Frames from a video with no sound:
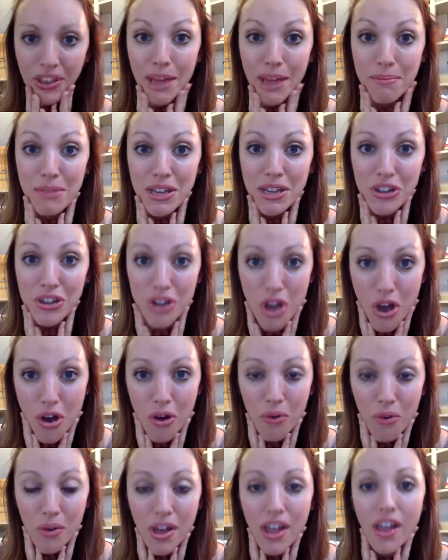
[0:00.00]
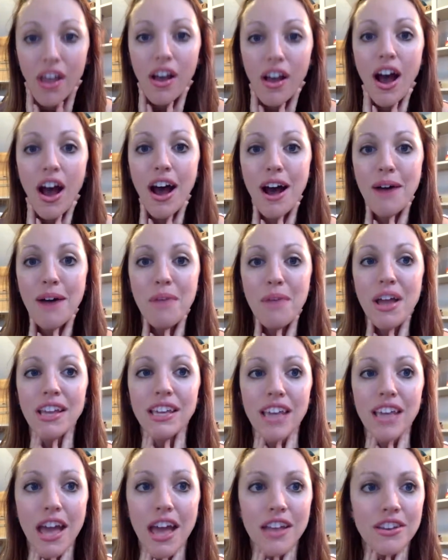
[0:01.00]
let me know.
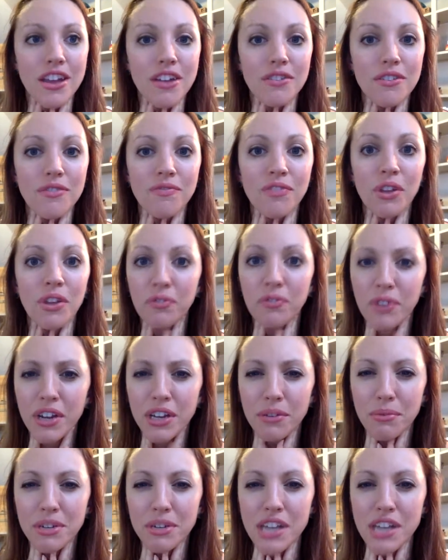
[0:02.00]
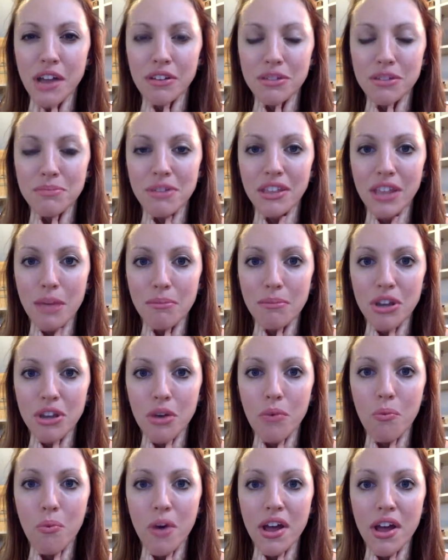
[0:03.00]
Again, feel free to reach out to me and let me
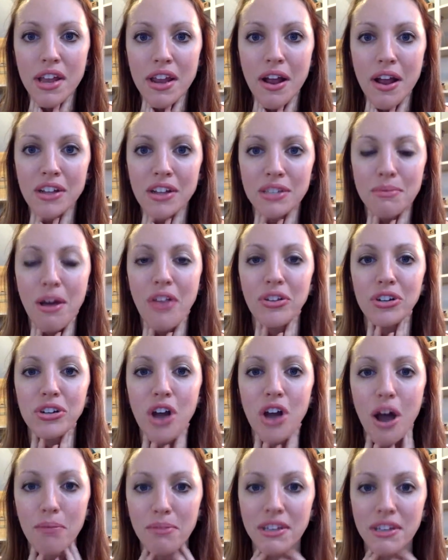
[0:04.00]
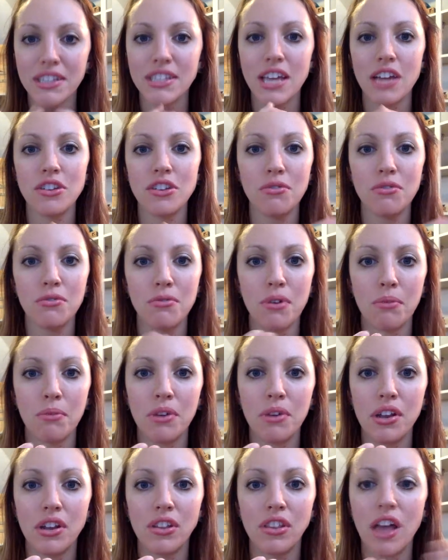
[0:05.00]
know what are some other topics that you
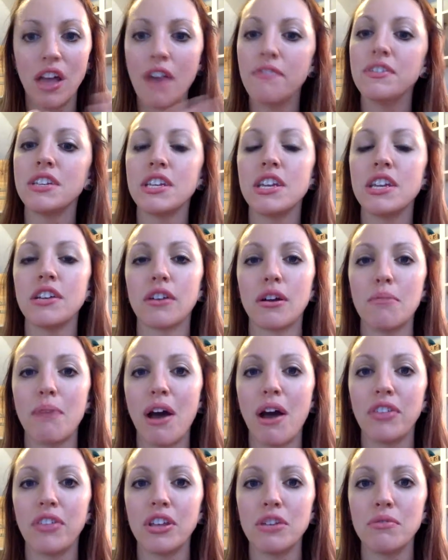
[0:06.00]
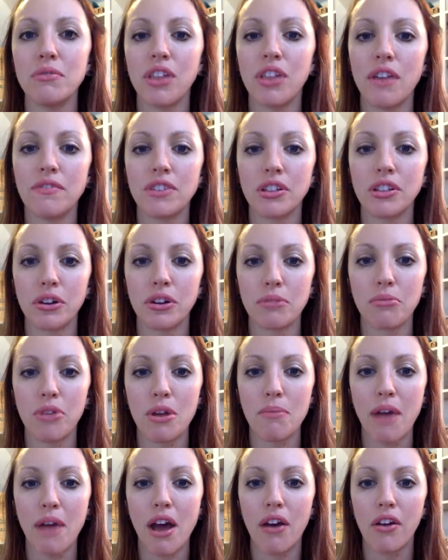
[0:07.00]
would love to hear about, that you would love to learn more
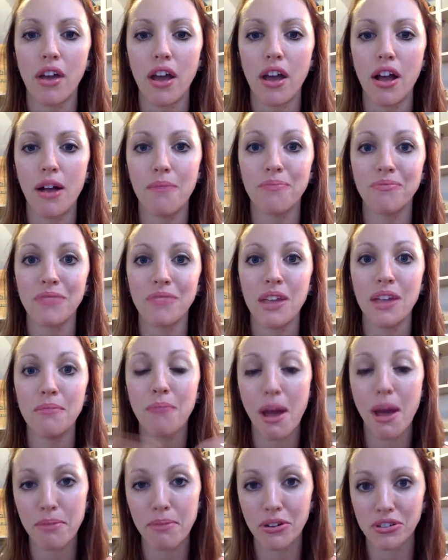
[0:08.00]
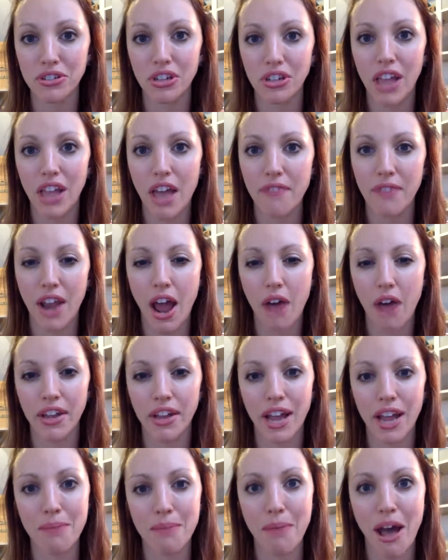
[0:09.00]
about in my personal life and how I
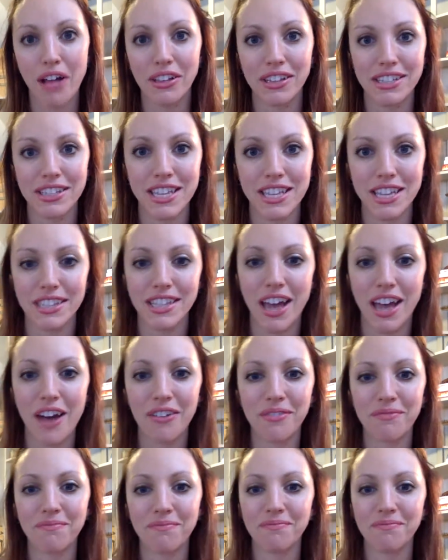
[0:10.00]
kind of balance things out.